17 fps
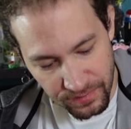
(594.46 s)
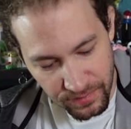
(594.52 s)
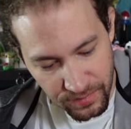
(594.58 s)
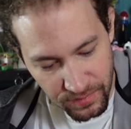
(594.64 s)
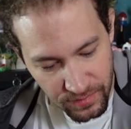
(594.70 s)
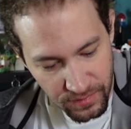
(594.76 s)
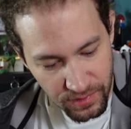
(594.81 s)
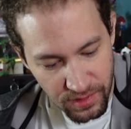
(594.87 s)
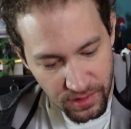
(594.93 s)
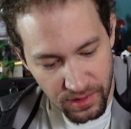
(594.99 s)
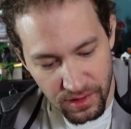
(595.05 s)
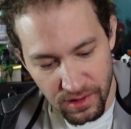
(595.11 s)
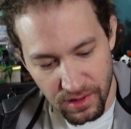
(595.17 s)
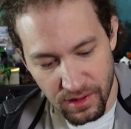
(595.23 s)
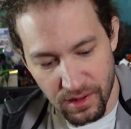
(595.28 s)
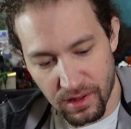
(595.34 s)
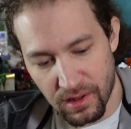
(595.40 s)

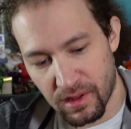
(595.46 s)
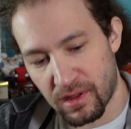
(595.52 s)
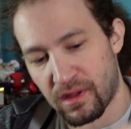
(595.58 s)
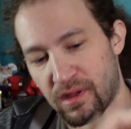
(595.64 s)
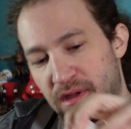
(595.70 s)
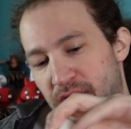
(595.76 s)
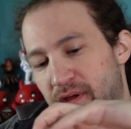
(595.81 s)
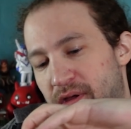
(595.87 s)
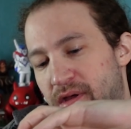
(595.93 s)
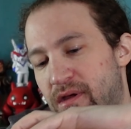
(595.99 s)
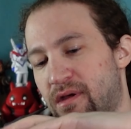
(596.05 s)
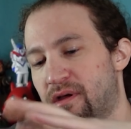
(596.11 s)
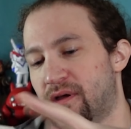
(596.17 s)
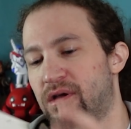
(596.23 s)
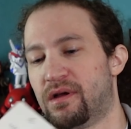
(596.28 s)
No one is speaking in this clip.